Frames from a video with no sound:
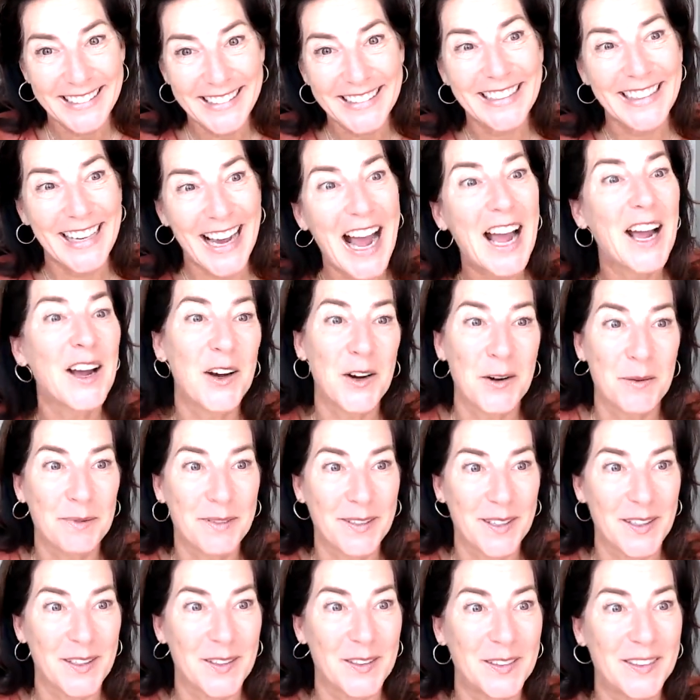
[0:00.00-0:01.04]
I hope
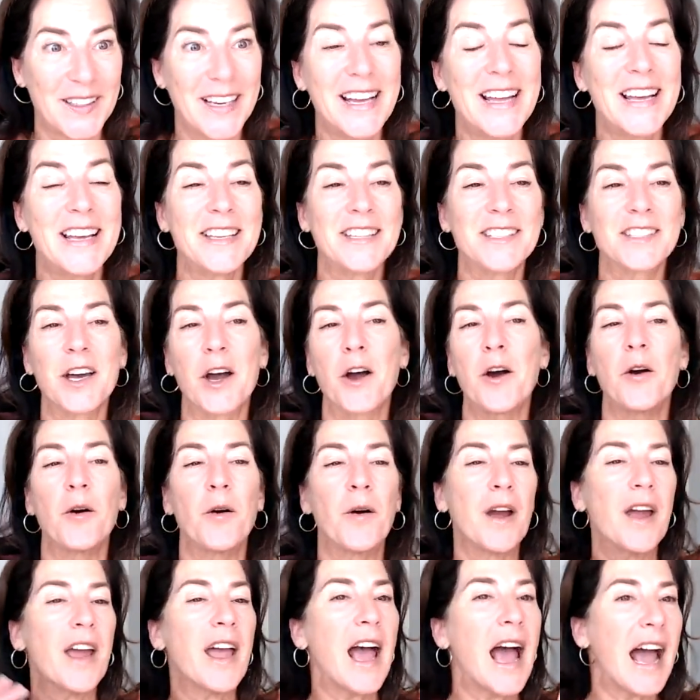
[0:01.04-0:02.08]
so. So
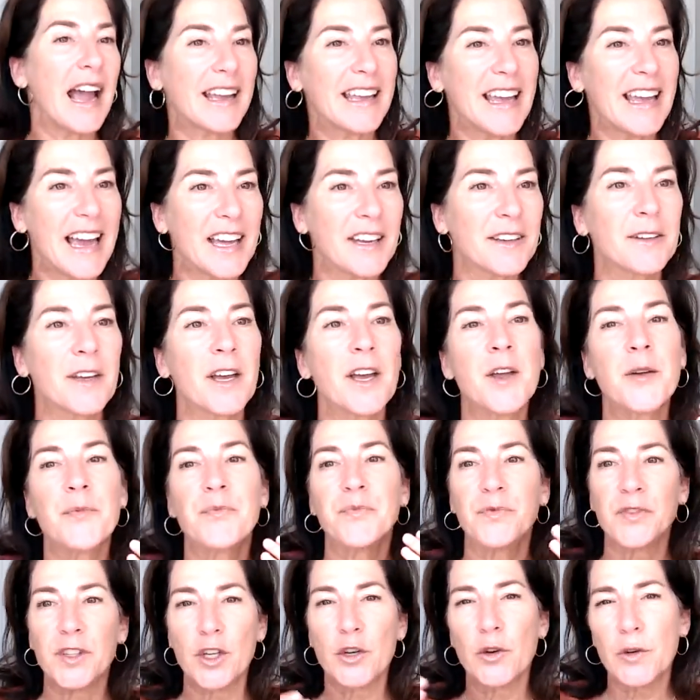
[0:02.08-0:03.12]
again,
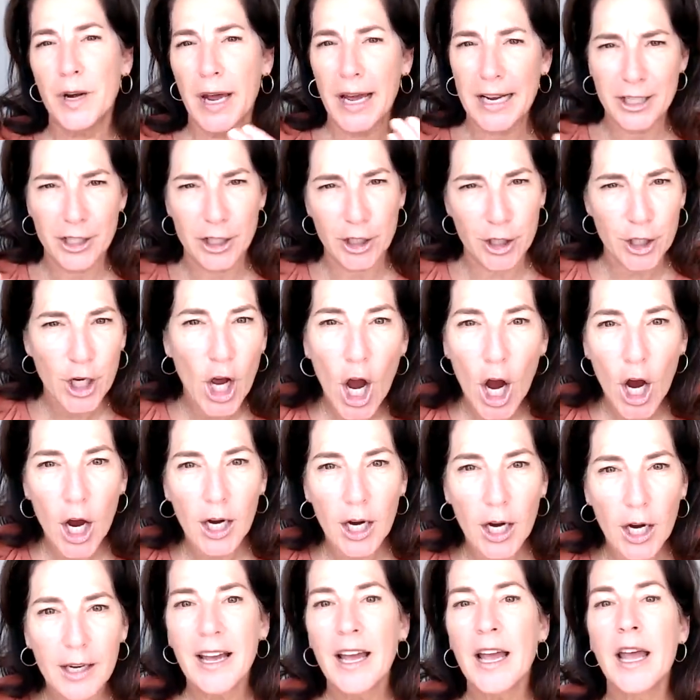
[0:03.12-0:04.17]
you and I should talk.
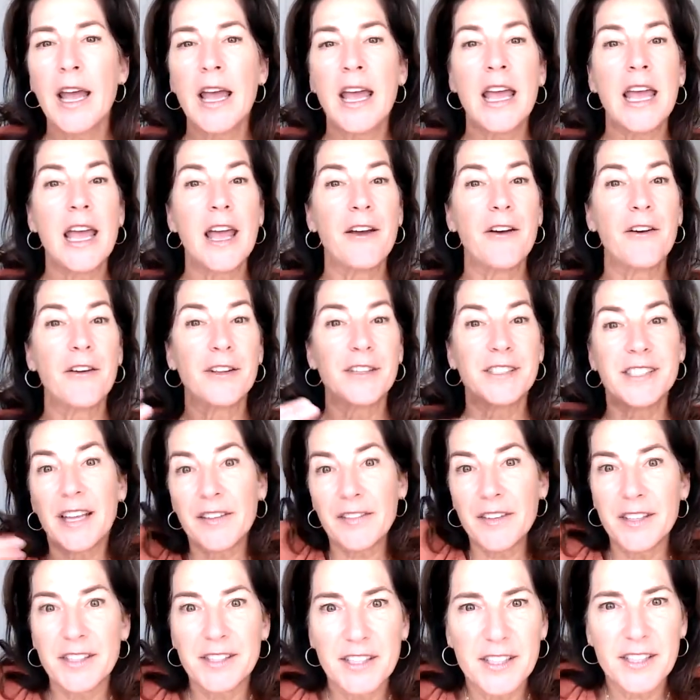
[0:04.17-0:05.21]
Send
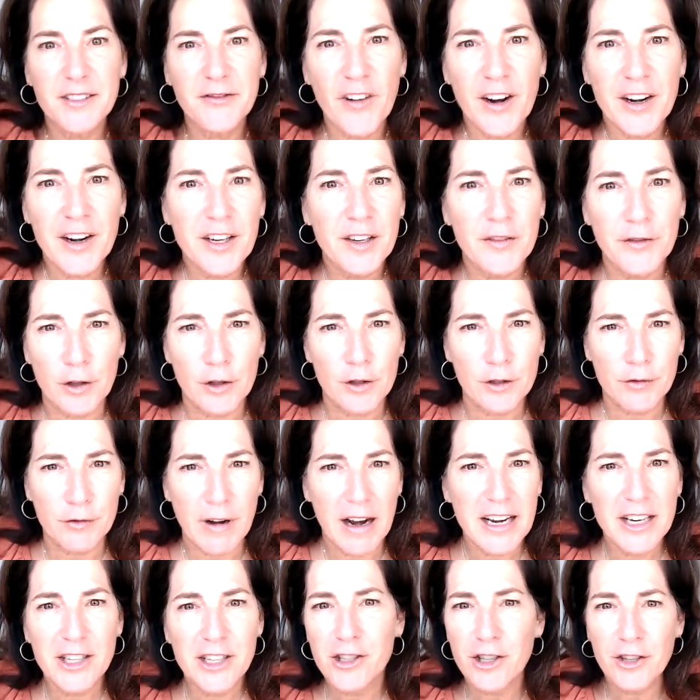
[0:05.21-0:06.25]
this to a friend of yours, right?
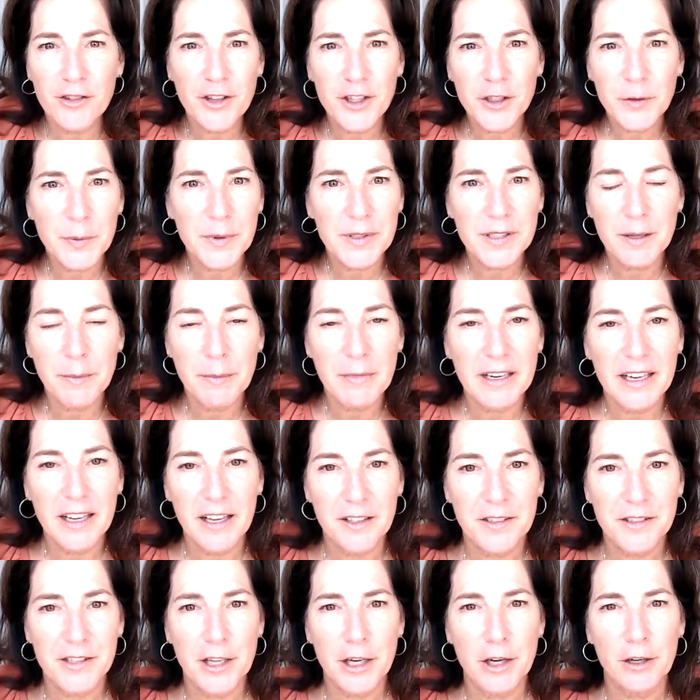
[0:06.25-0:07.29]
Share this with somebody else
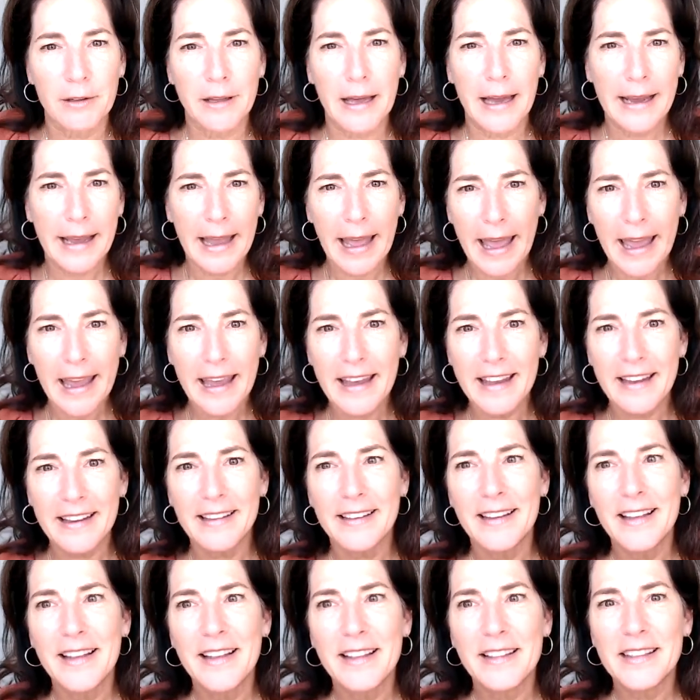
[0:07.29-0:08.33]
that you're like, hey,
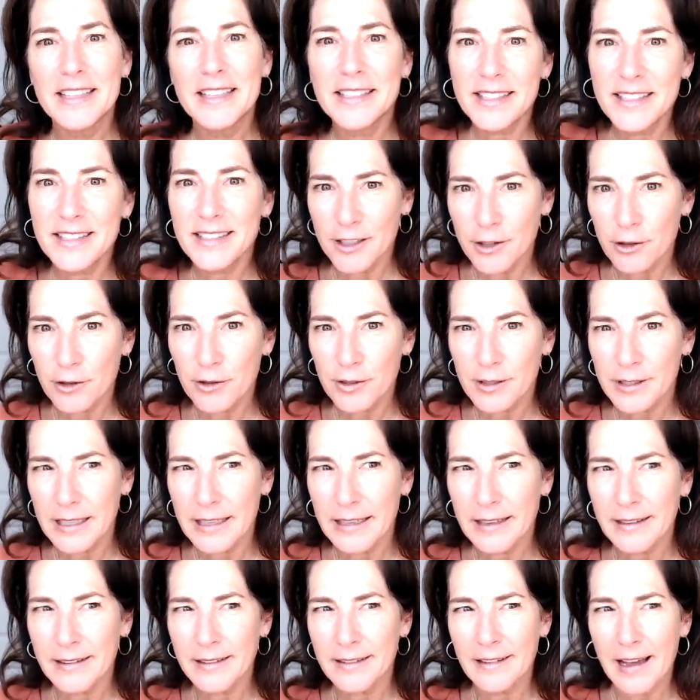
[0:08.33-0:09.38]
this is
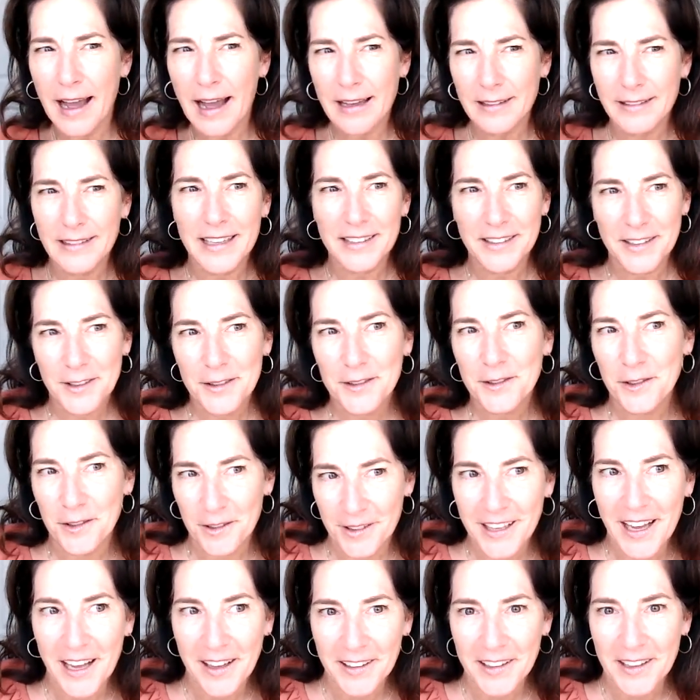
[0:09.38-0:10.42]
interesting. I like this girl,
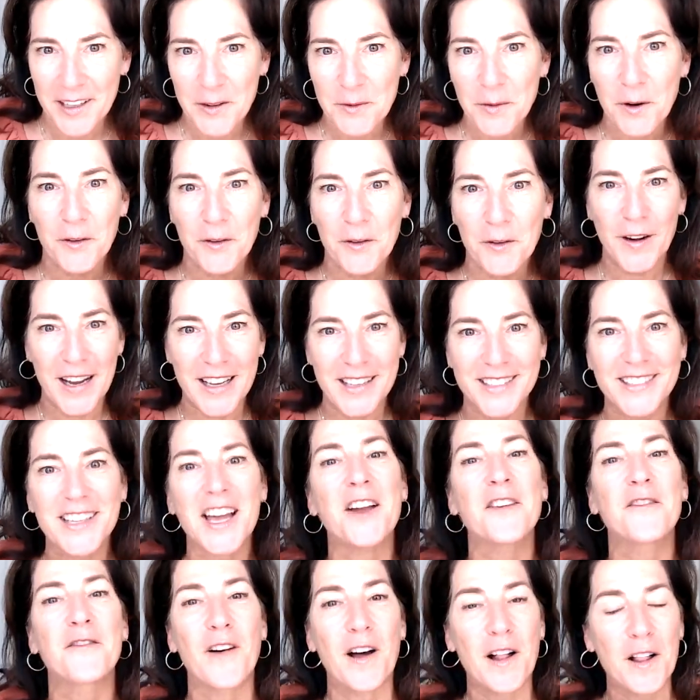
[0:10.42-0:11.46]
Kellie. We're friends. I
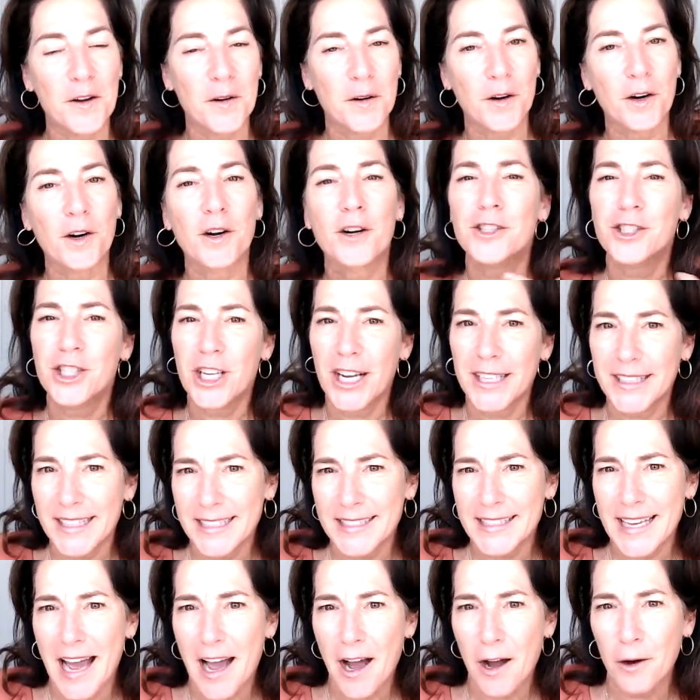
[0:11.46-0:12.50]
follow her. Check this
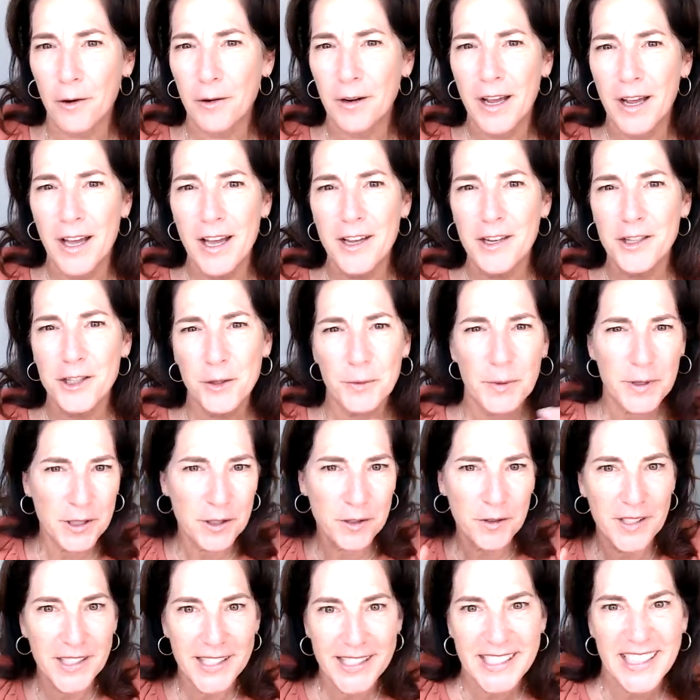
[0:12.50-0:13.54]
out. Should we do
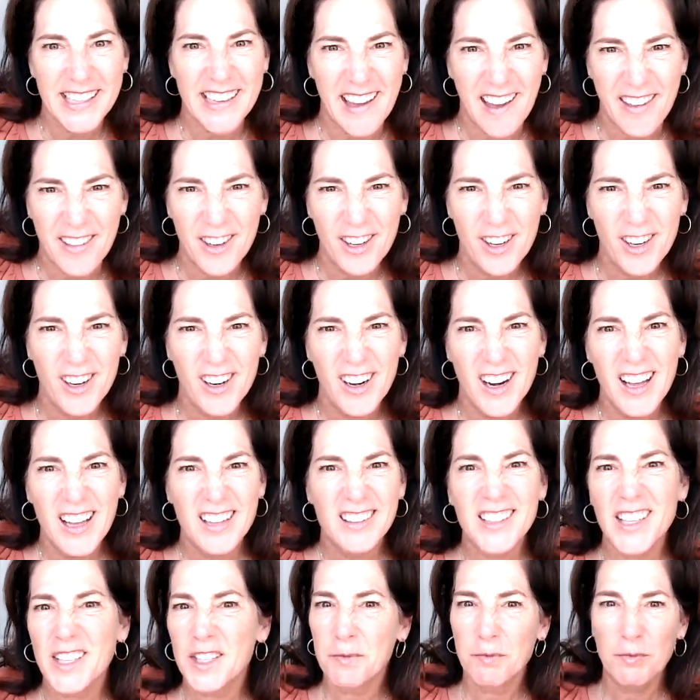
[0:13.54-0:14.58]
this together?
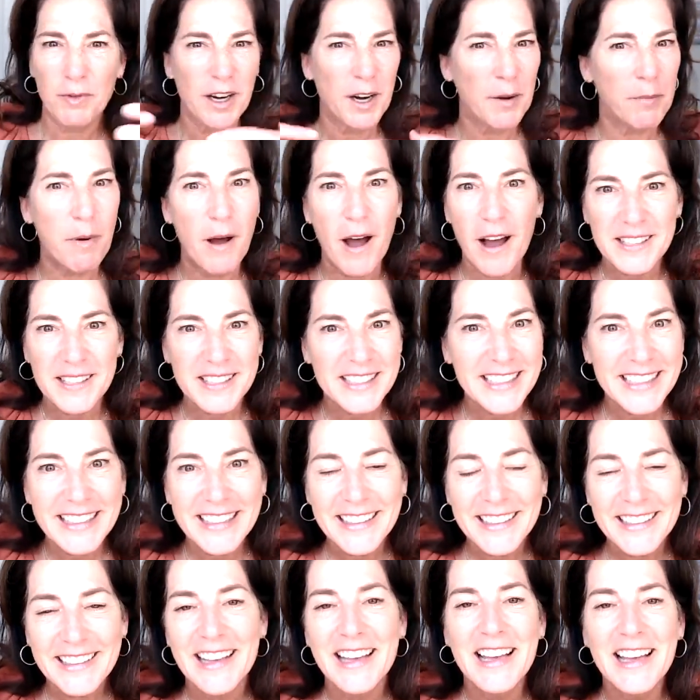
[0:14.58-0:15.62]
Let's bring a posse in.
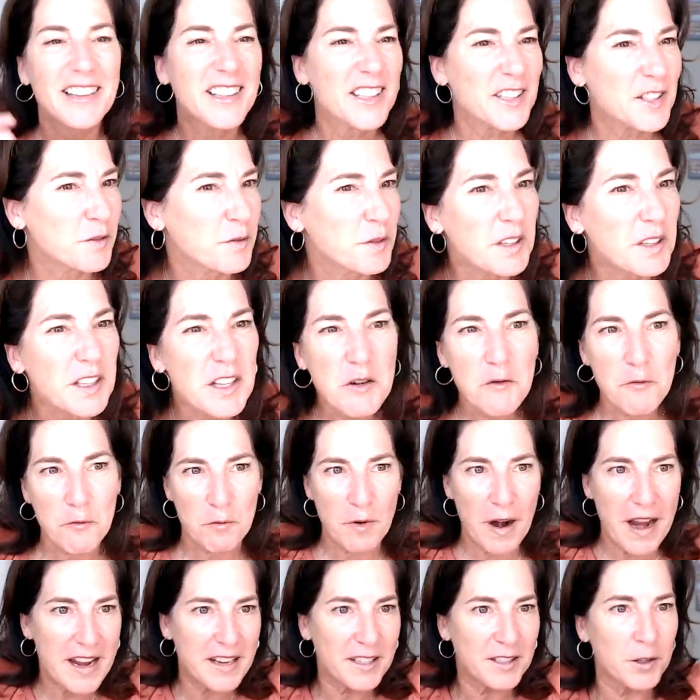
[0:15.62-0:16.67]
Let's really
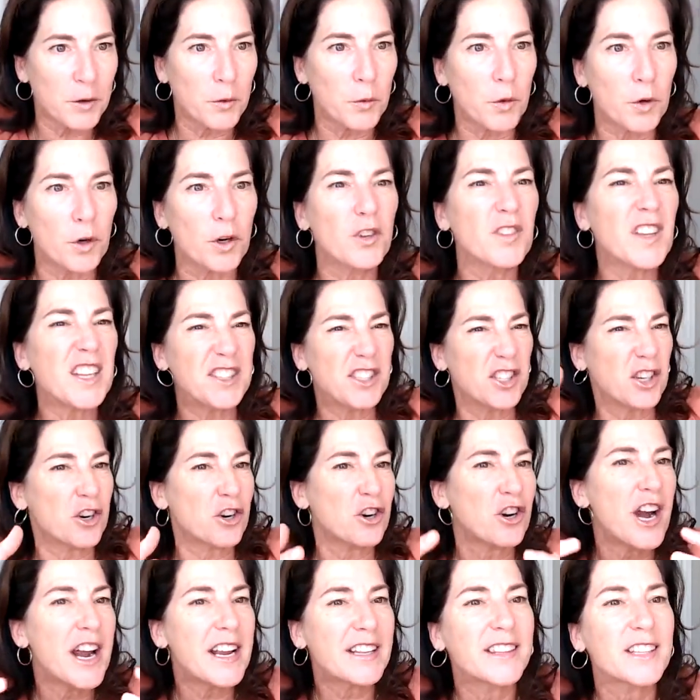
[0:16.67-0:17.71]
raise the world. Let's
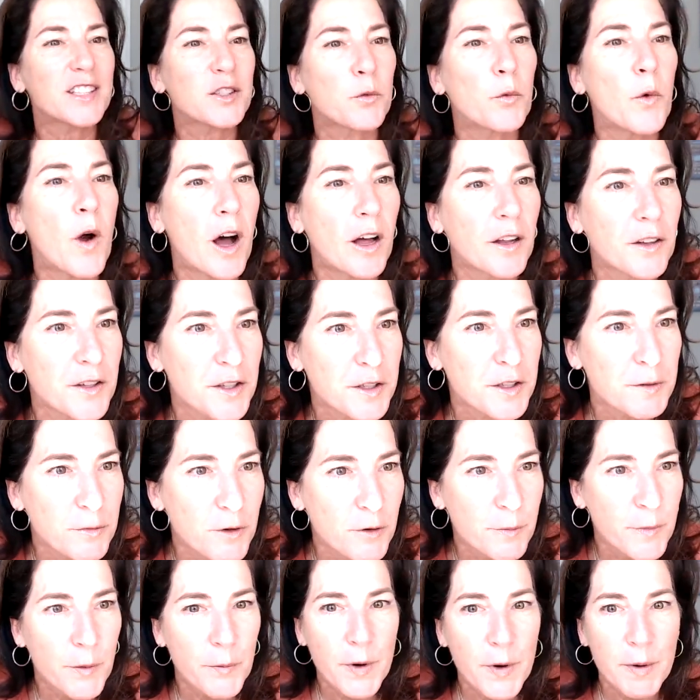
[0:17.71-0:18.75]
create this wellness
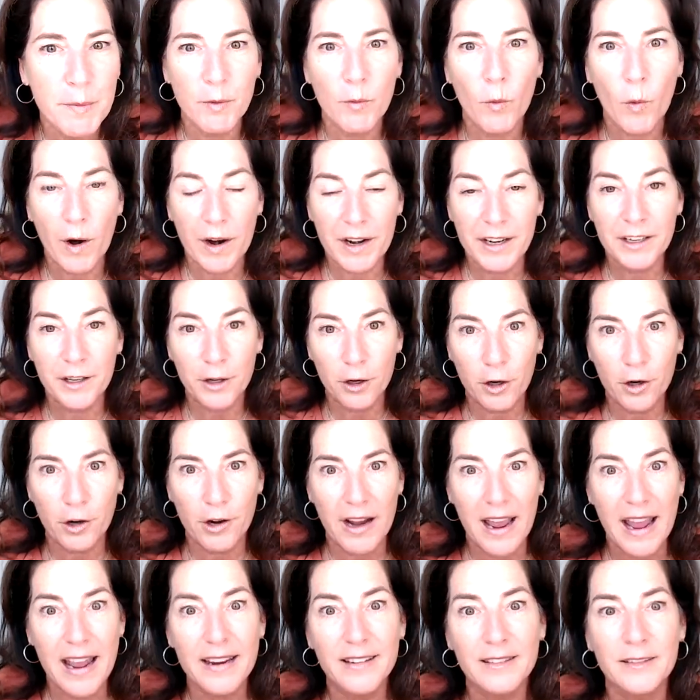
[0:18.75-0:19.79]
movement we've been wanting to
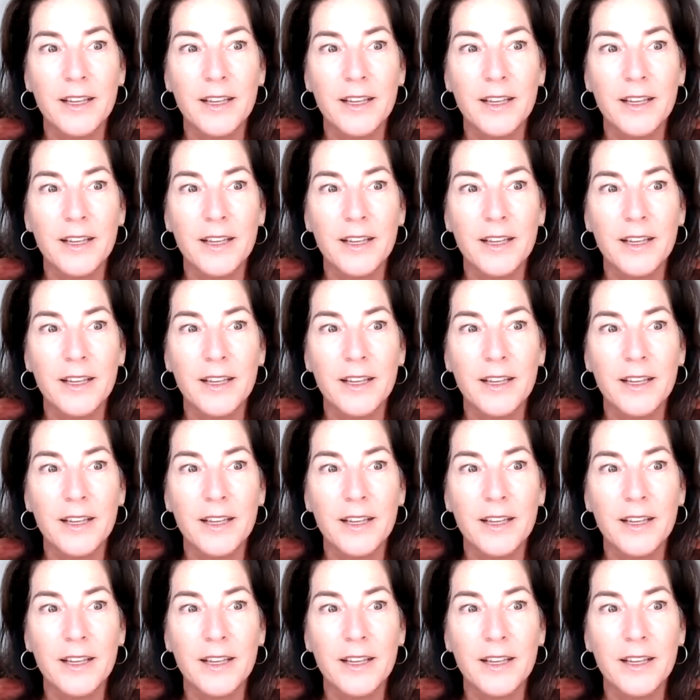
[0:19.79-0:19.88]
create.